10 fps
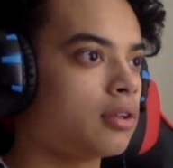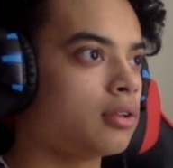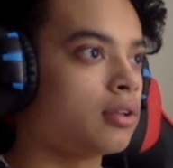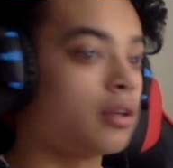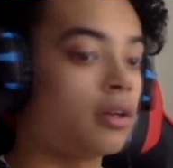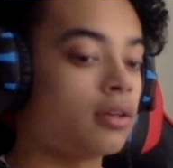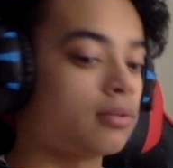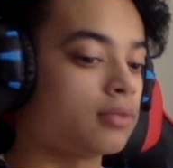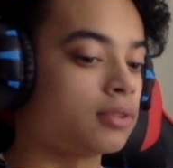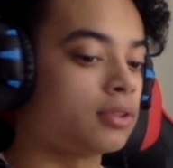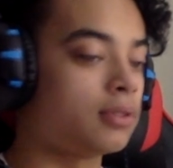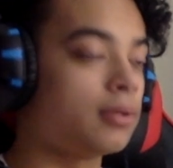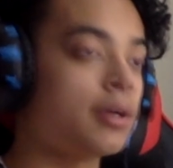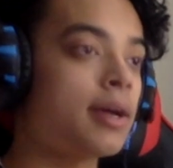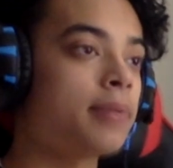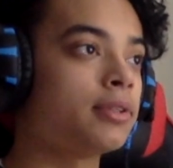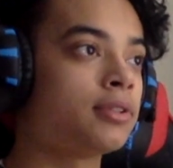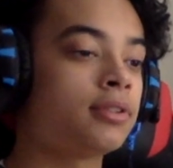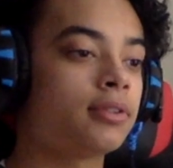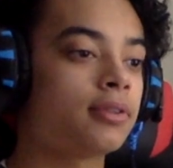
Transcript: yeah, let's see what happens.